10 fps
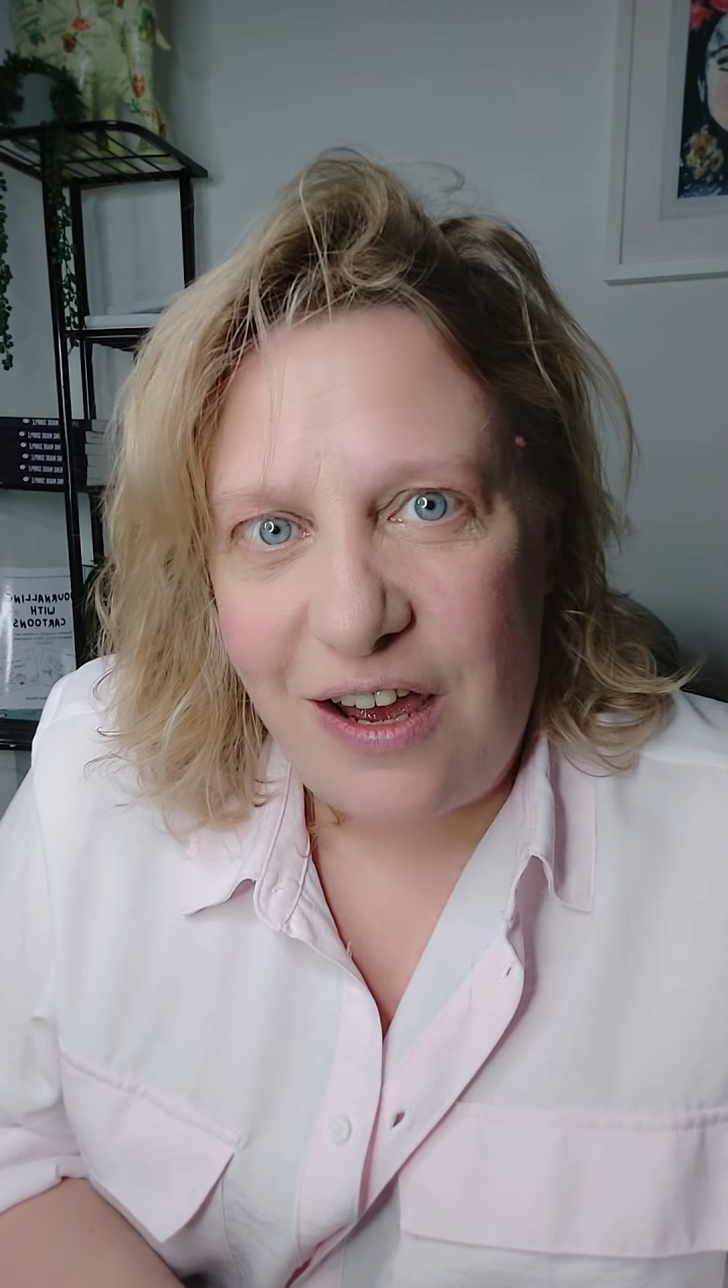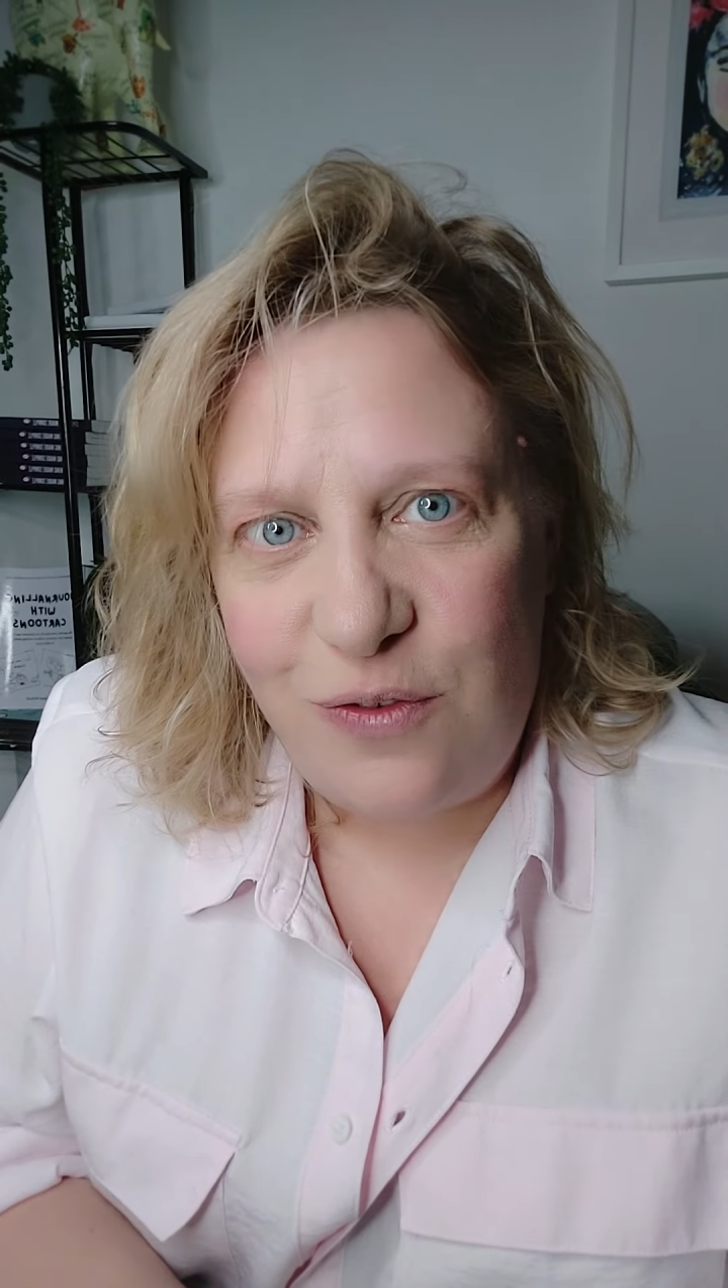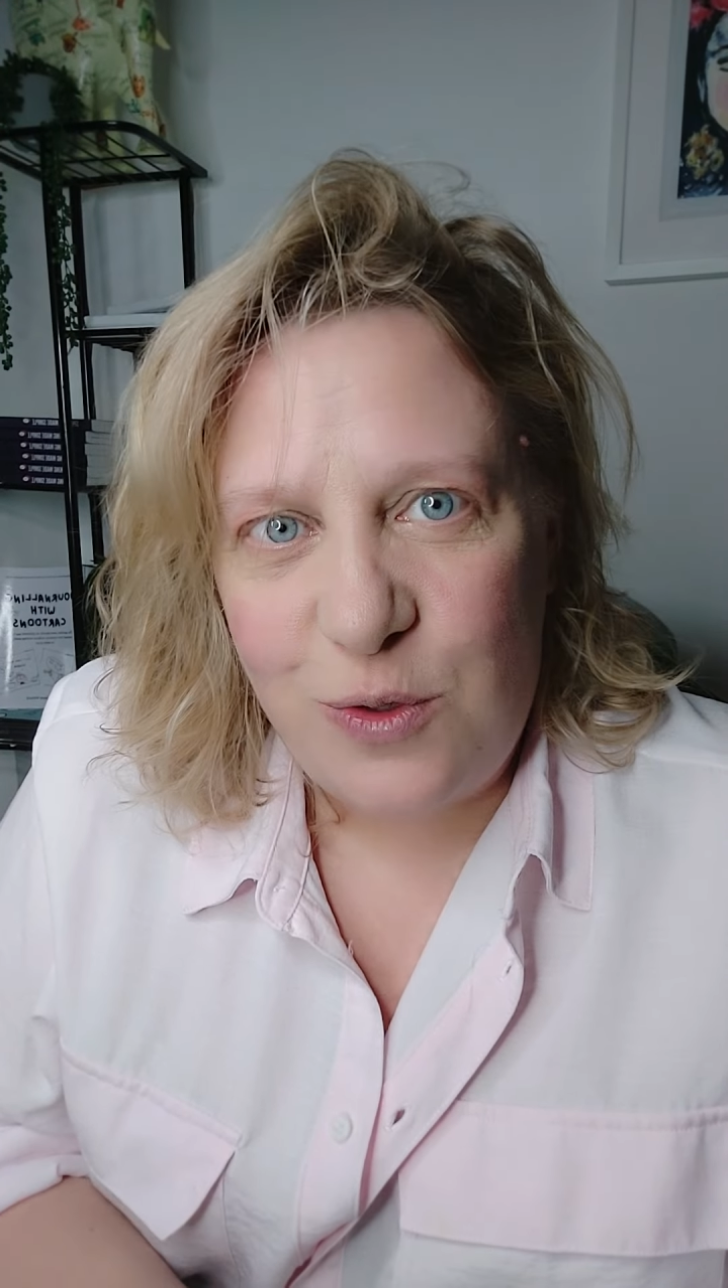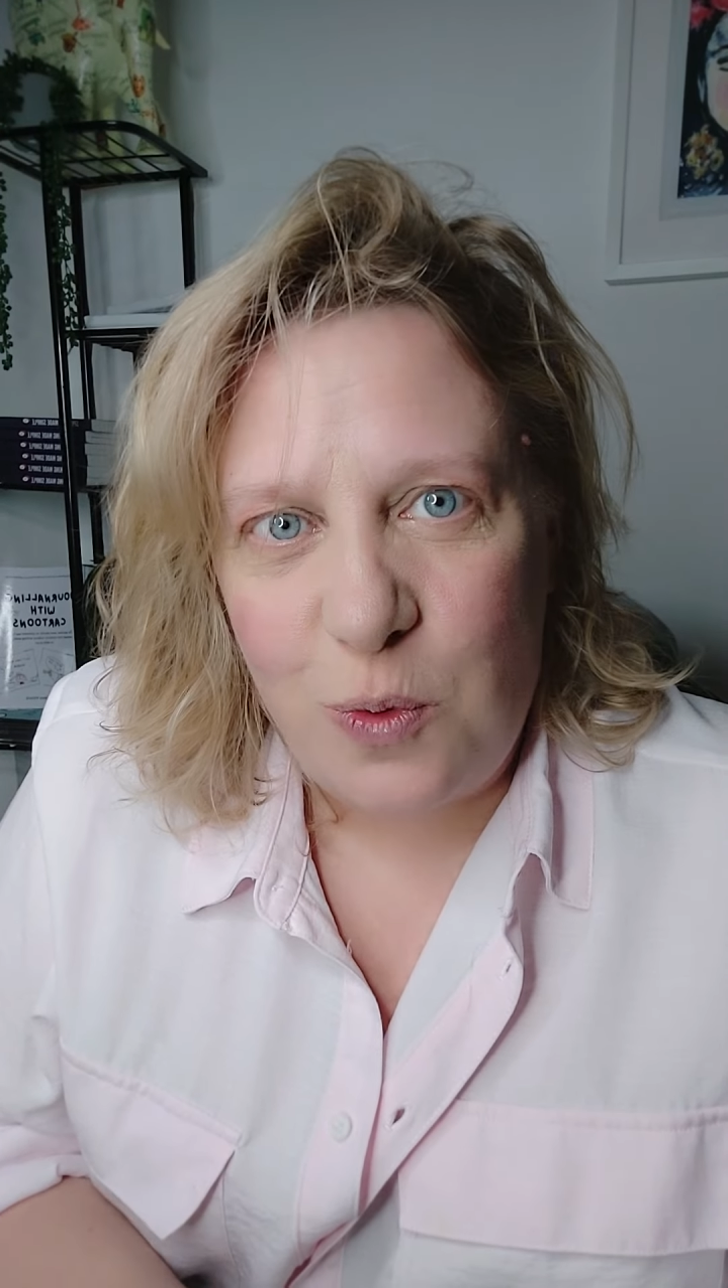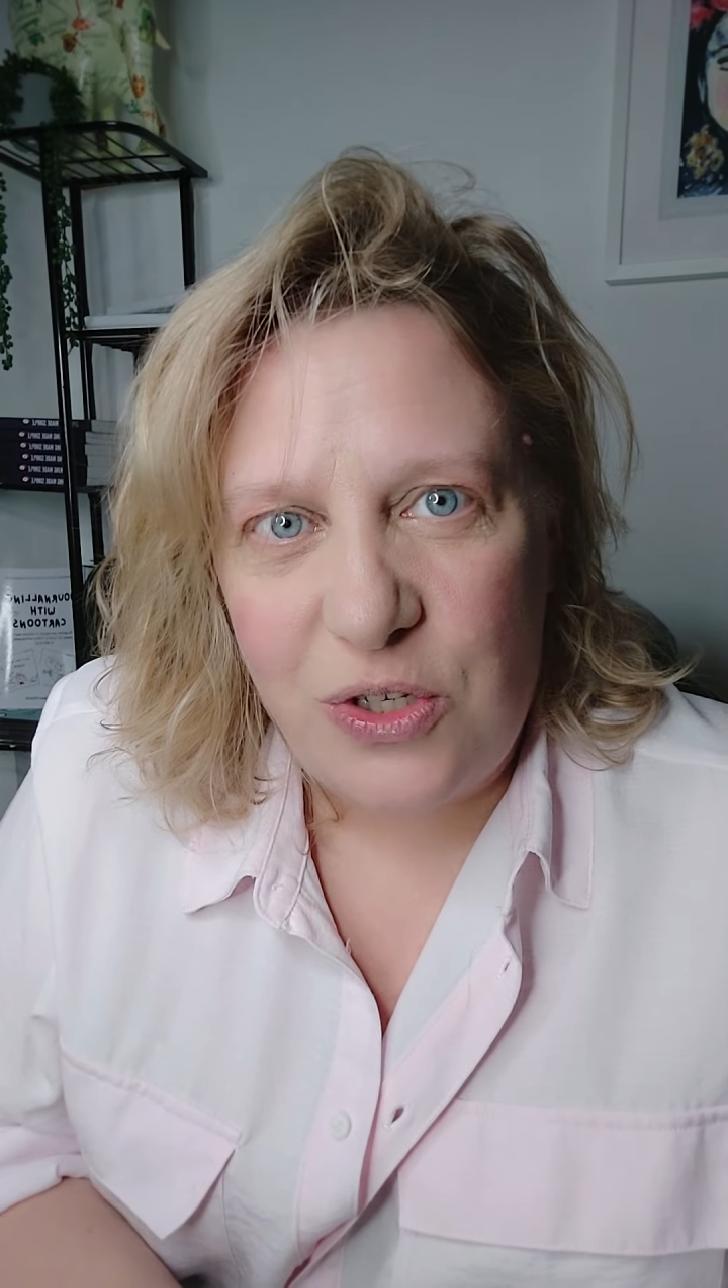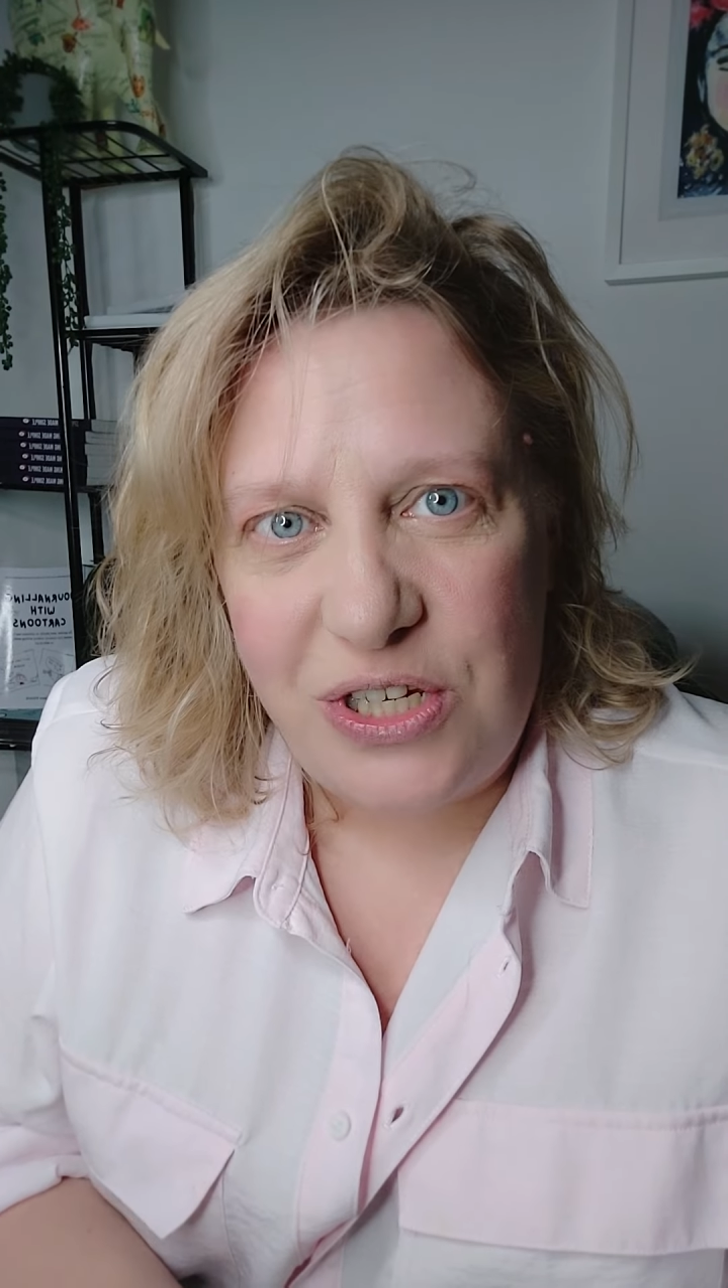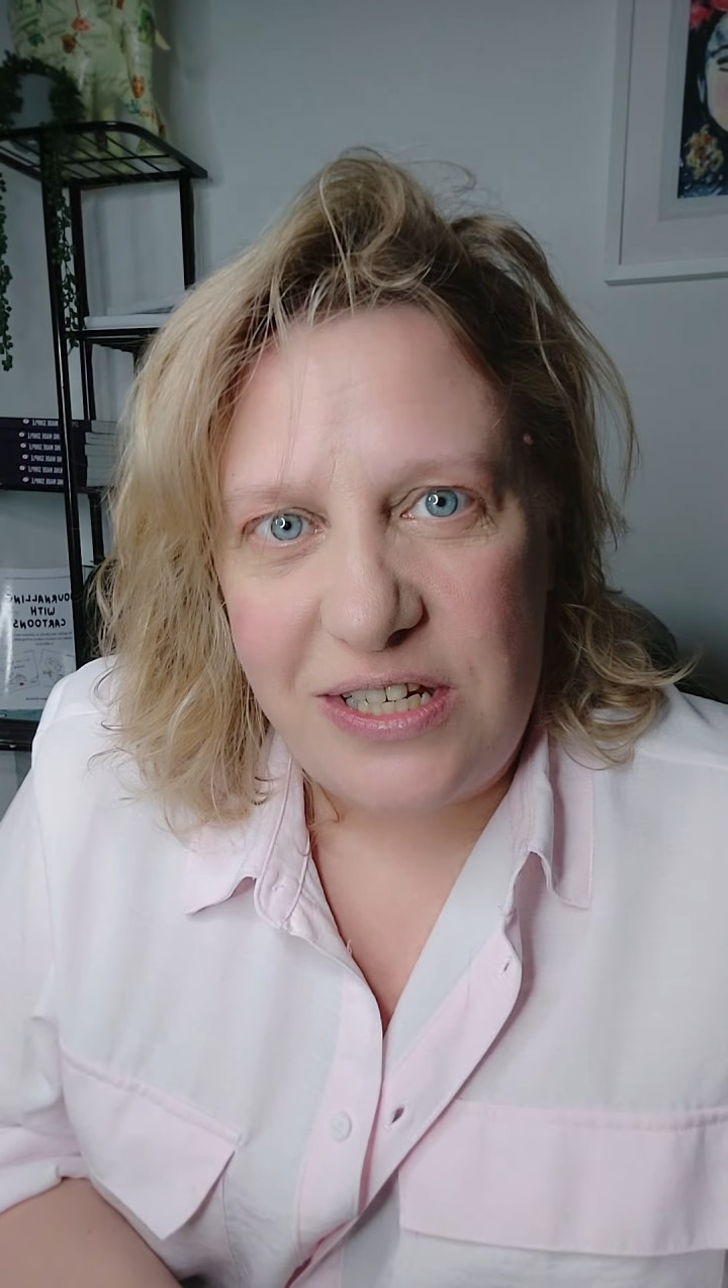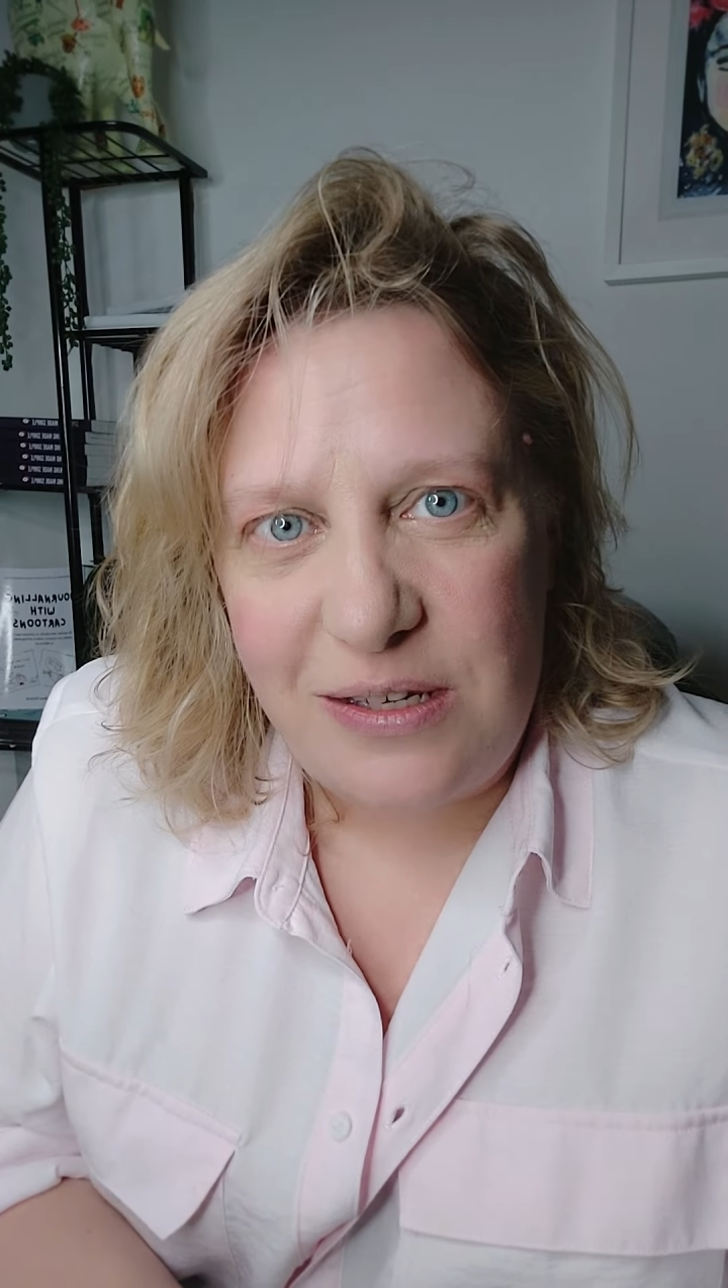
I was watching